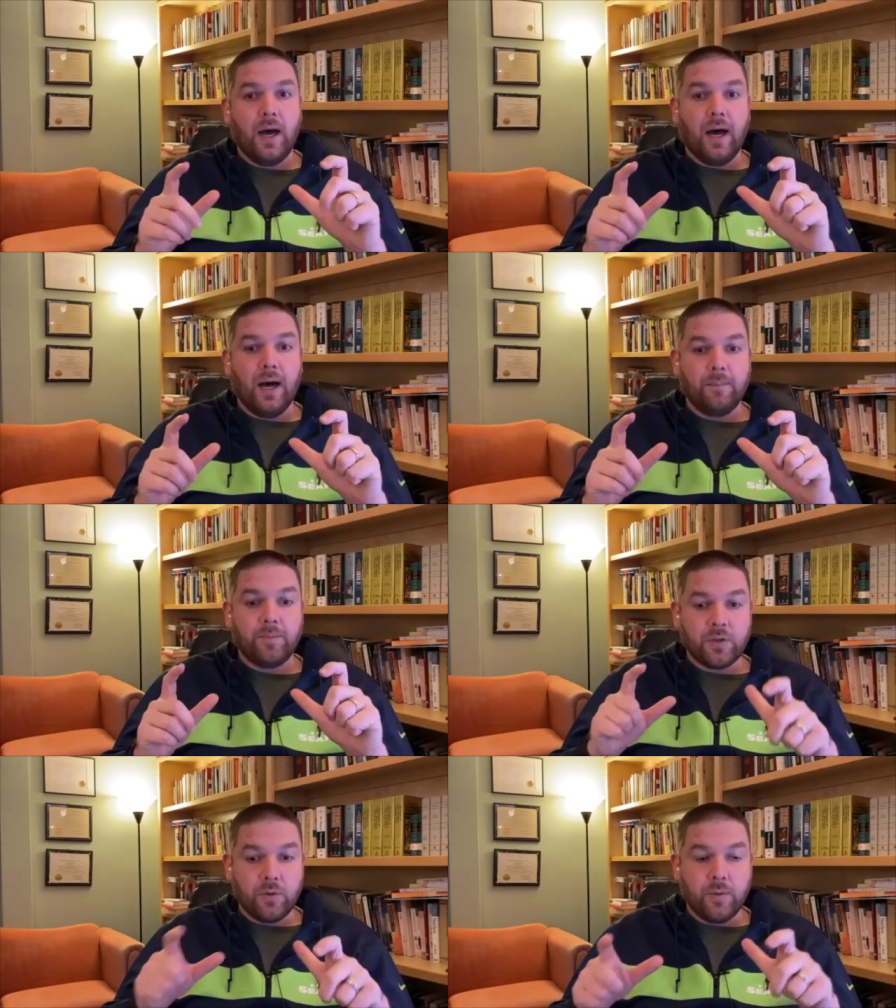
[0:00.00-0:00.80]
uh,
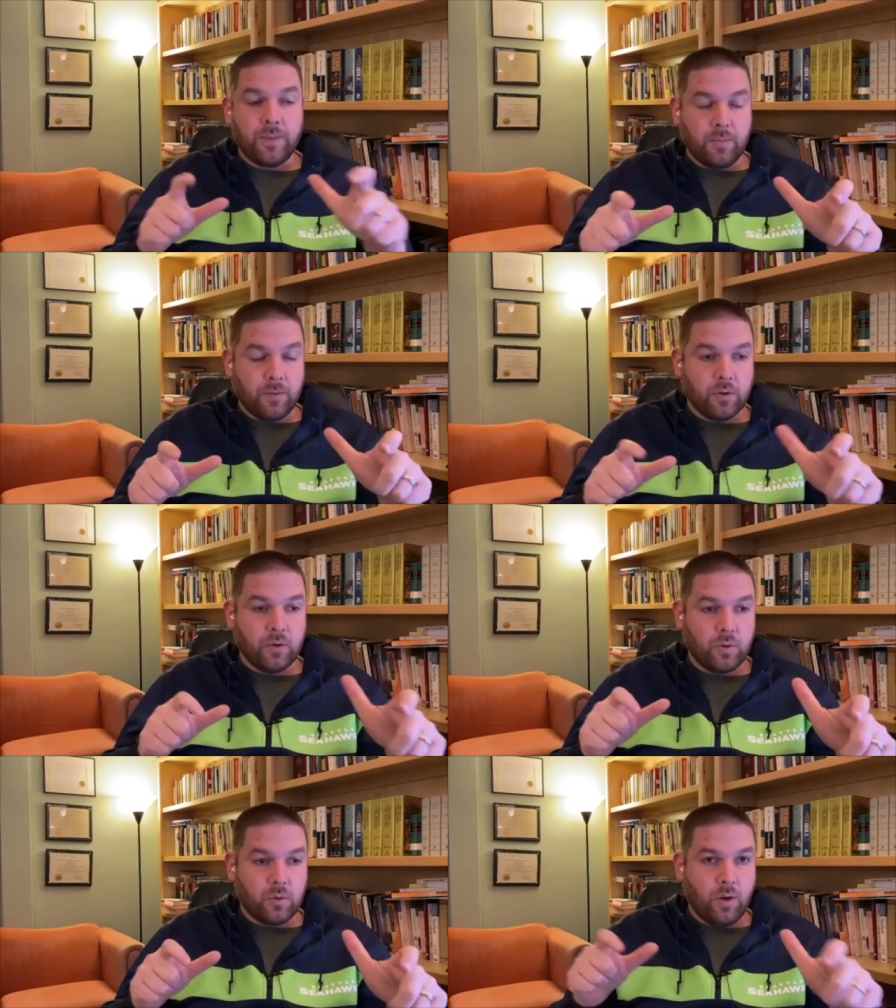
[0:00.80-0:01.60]
to the people
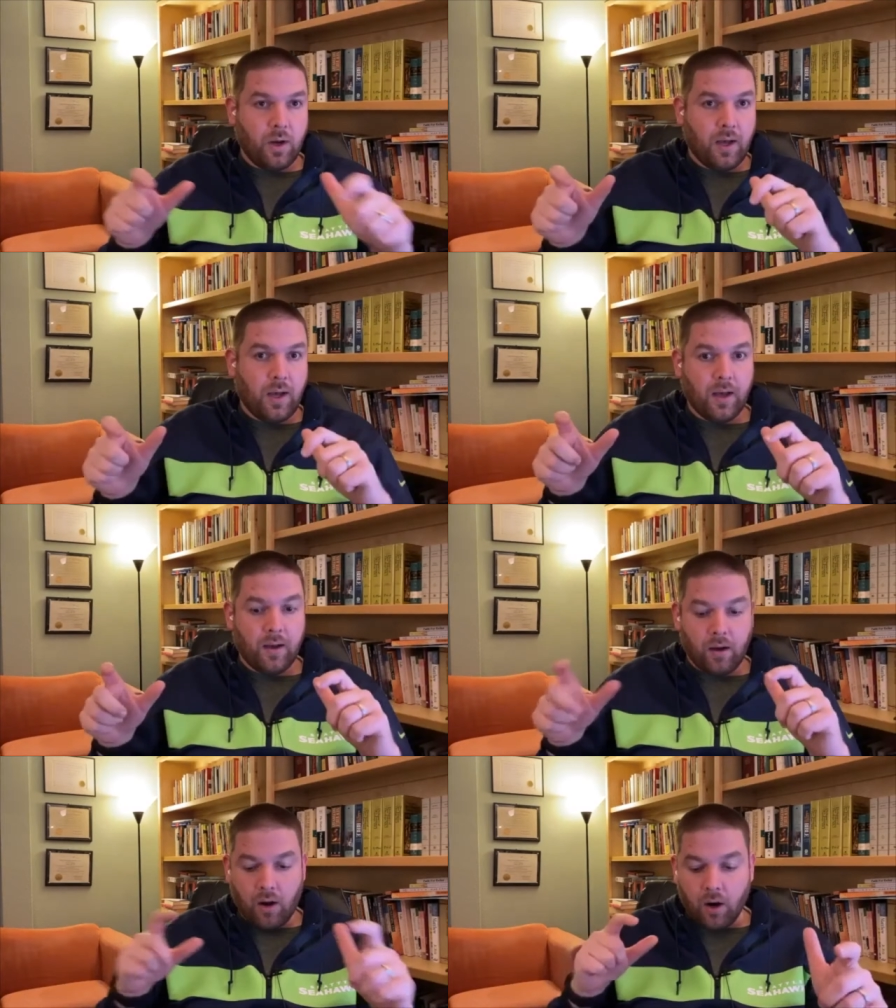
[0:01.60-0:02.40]
who uh,
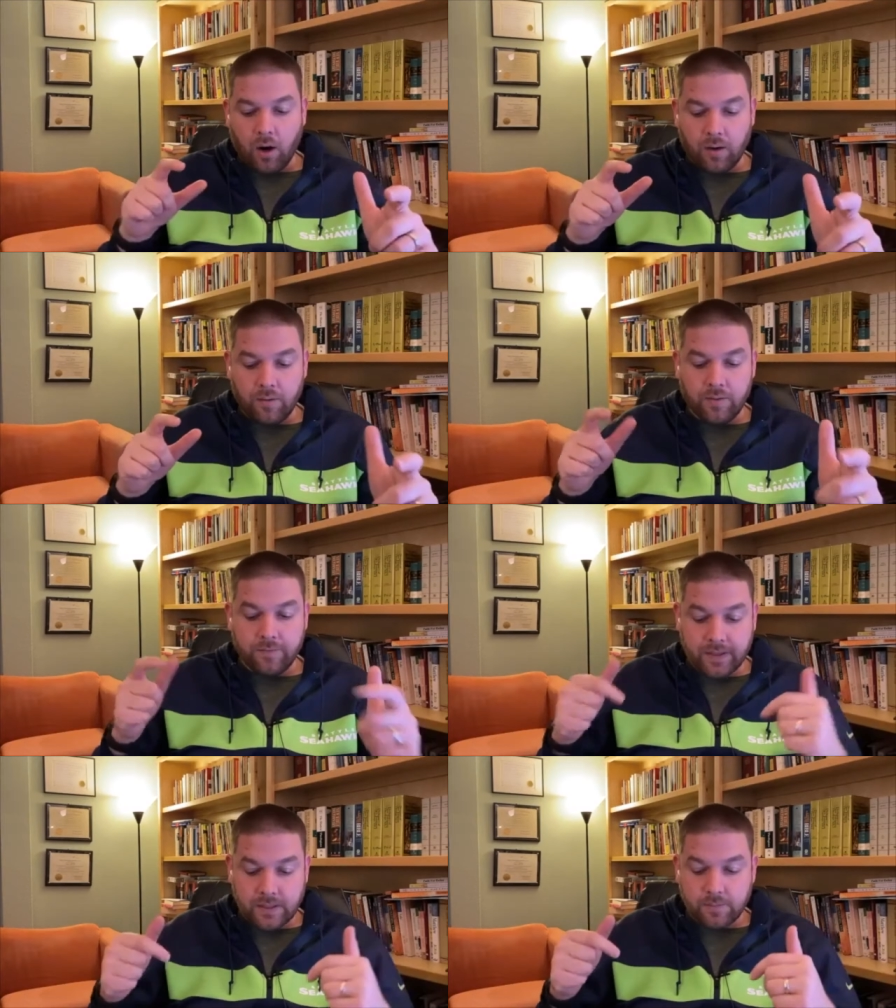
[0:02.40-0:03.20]
are the
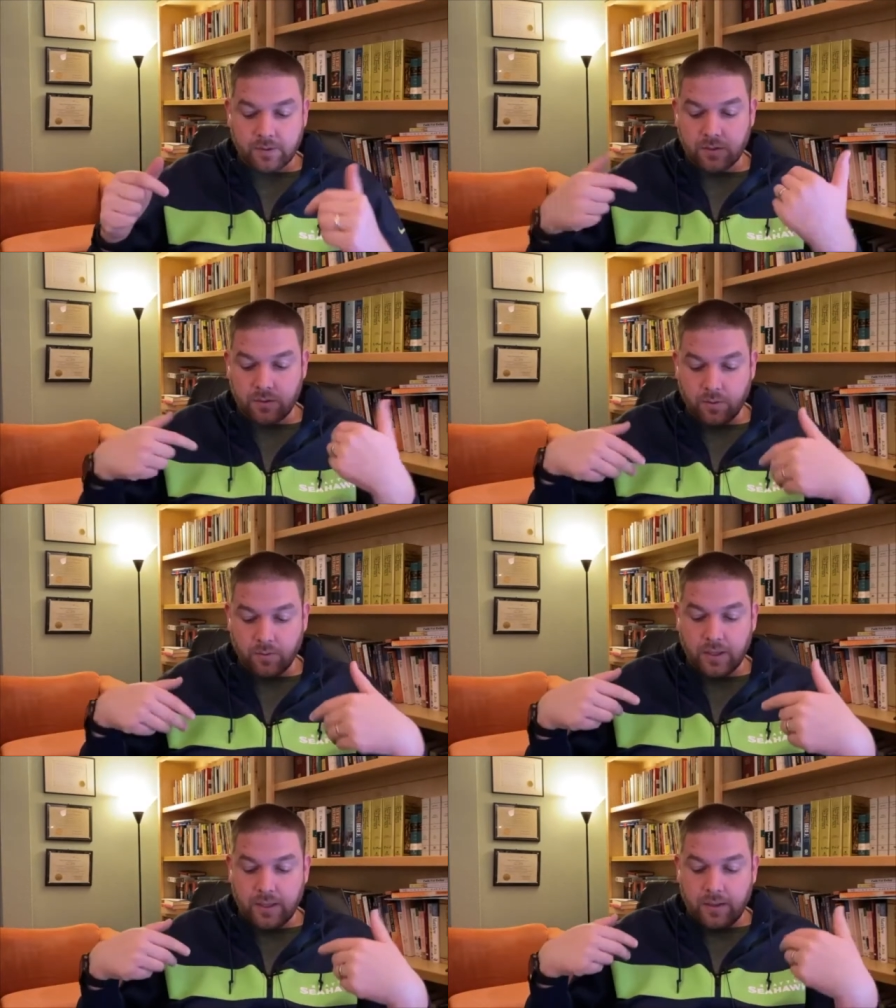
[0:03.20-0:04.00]
victims. And so
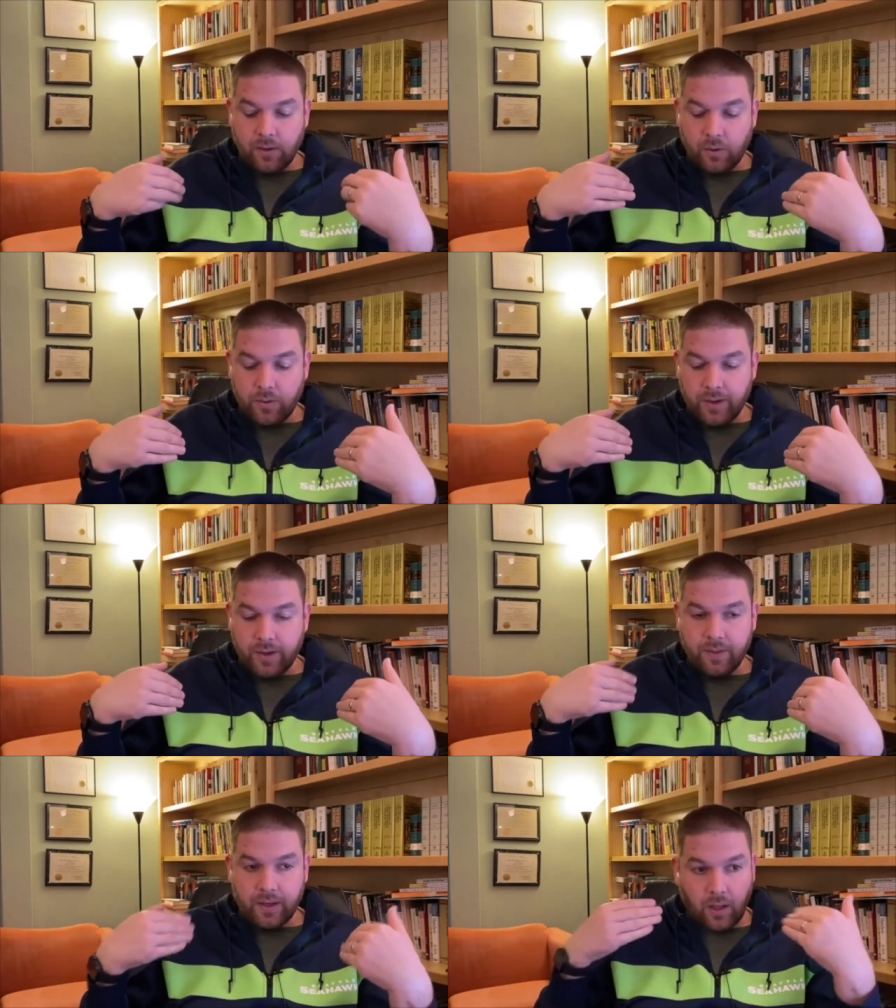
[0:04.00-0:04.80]
the,
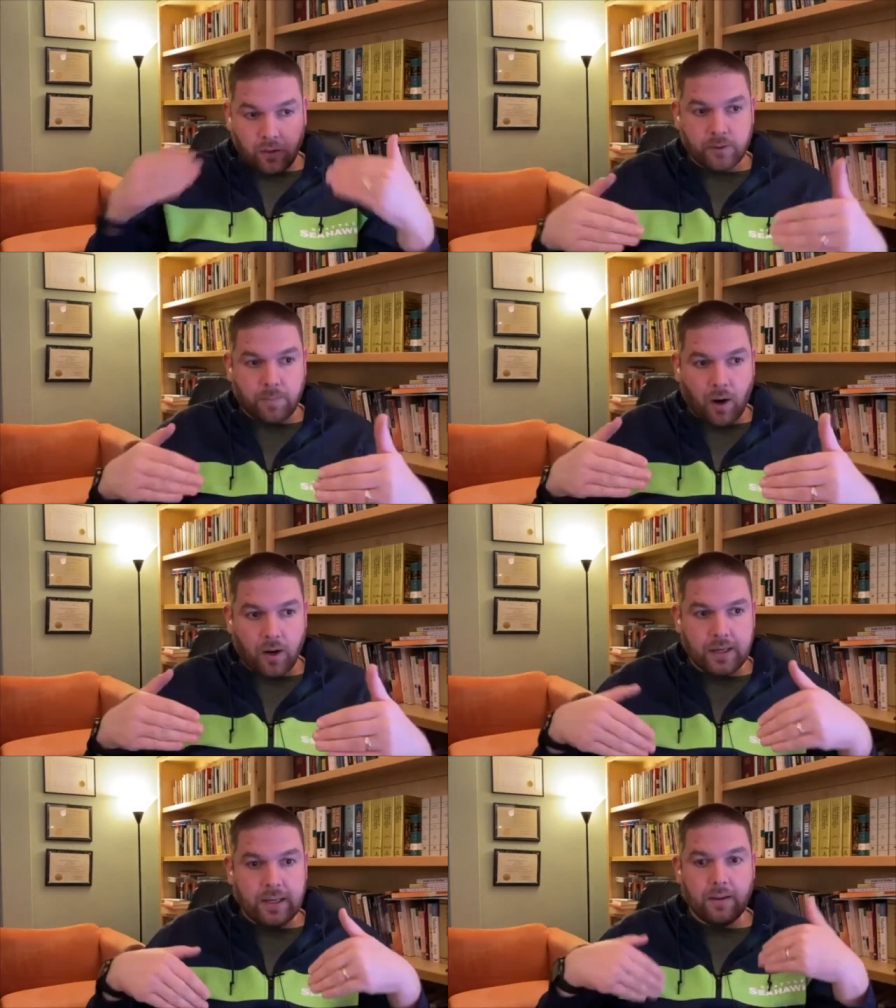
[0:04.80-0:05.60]
the guilty
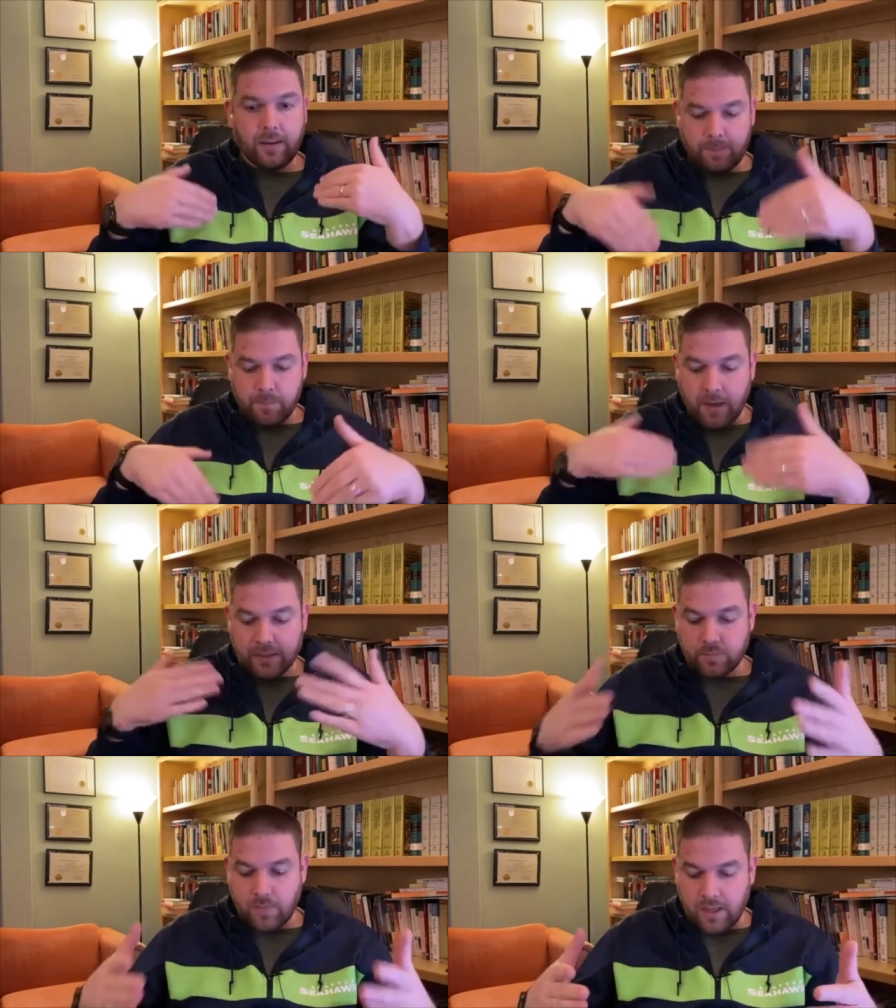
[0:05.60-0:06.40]
party
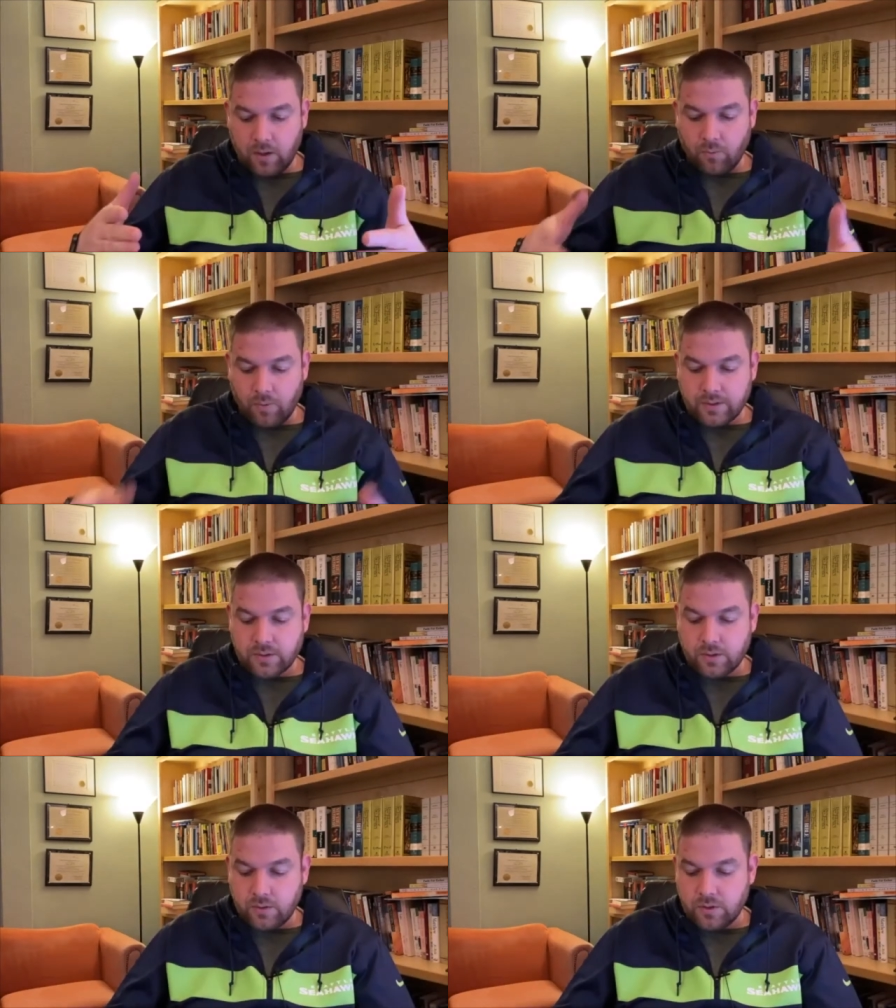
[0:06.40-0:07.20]
must make
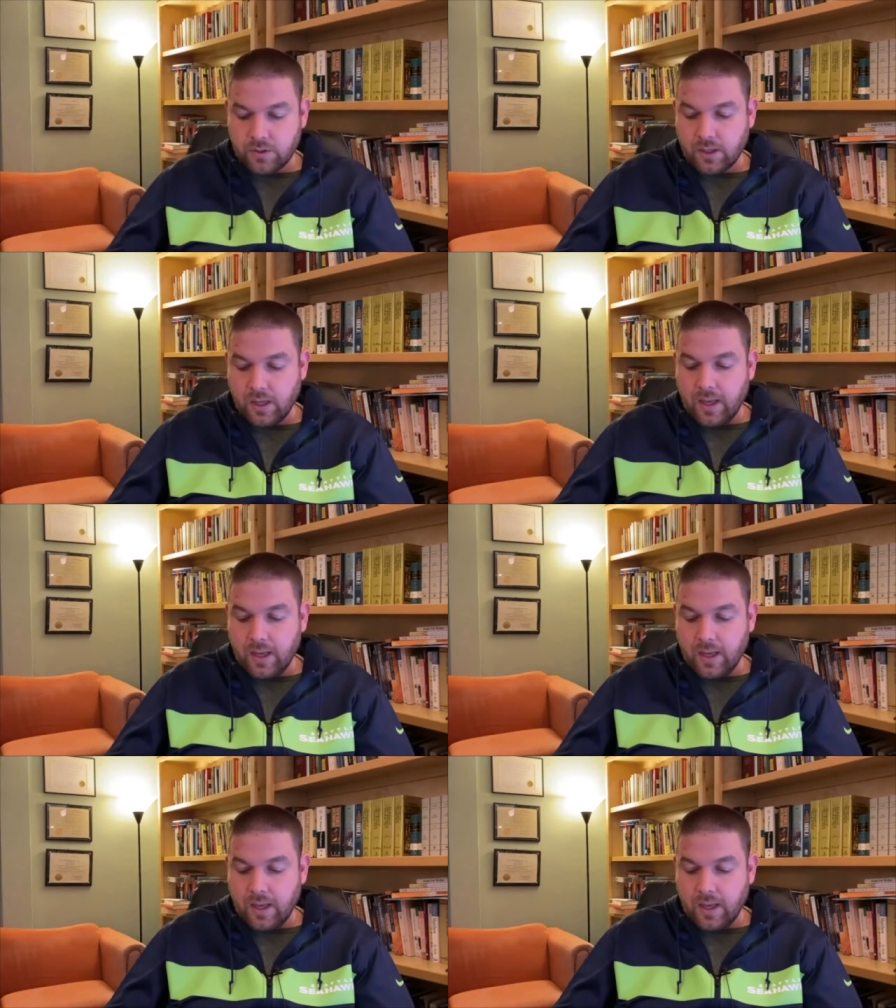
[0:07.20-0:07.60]
restitution.